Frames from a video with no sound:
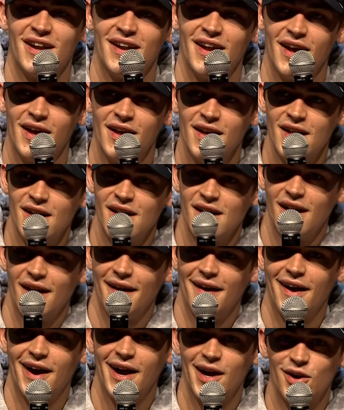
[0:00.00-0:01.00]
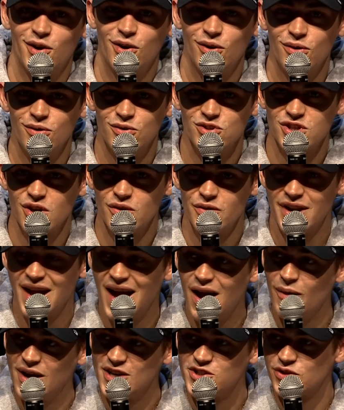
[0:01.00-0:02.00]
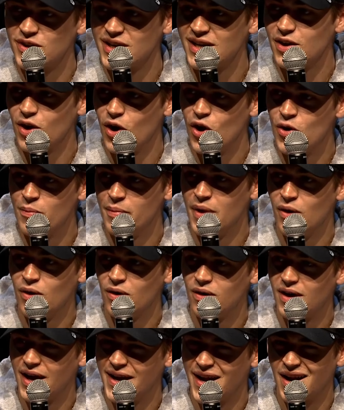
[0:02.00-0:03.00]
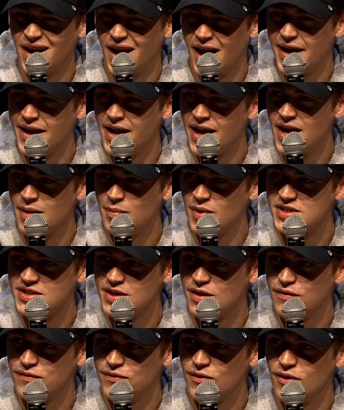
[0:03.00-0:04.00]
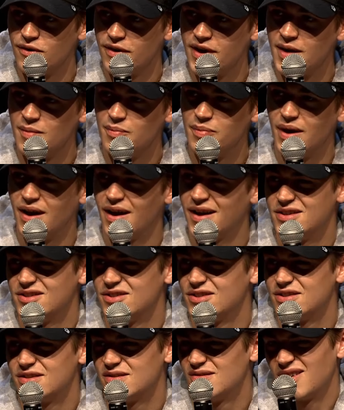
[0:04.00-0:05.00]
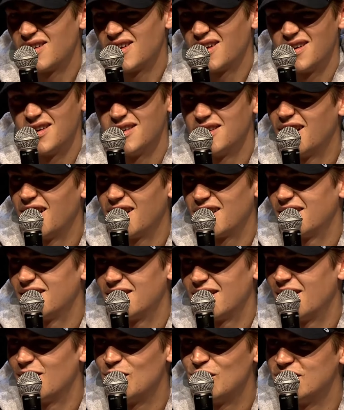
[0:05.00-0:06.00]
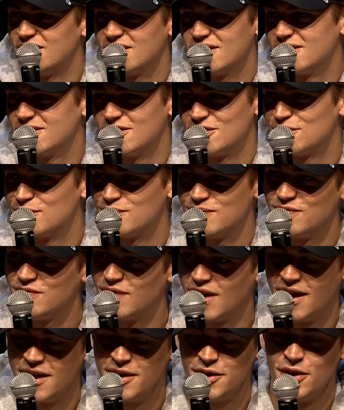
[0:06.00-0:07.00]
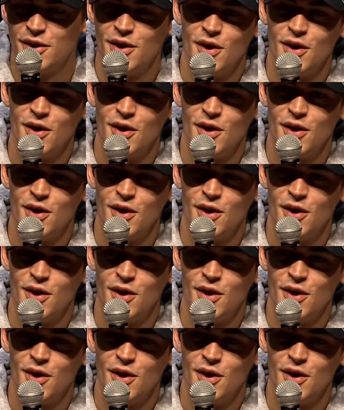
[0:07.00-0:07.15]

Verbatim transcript: like that. All right, cool. So now I drink oat milk, and I kind of hate myself for it, but I kind of like it now, and it's just fine.